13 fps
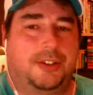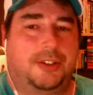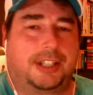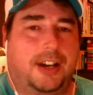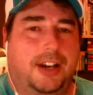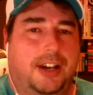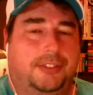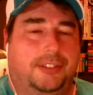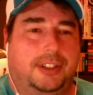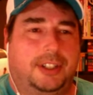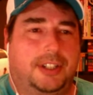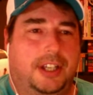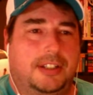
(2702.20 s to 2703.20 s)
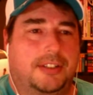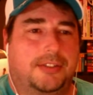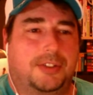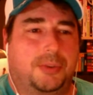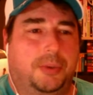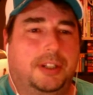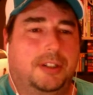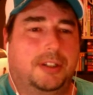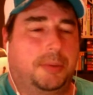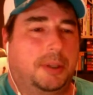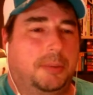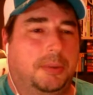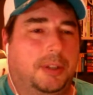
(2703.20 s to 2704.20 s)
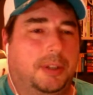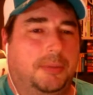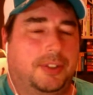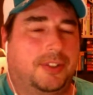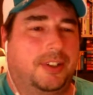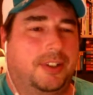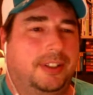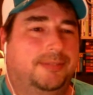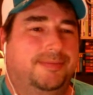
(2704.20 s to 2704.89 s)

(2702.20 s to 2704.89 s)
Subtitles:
accounting for the taste of Swedish people. I'm just saying.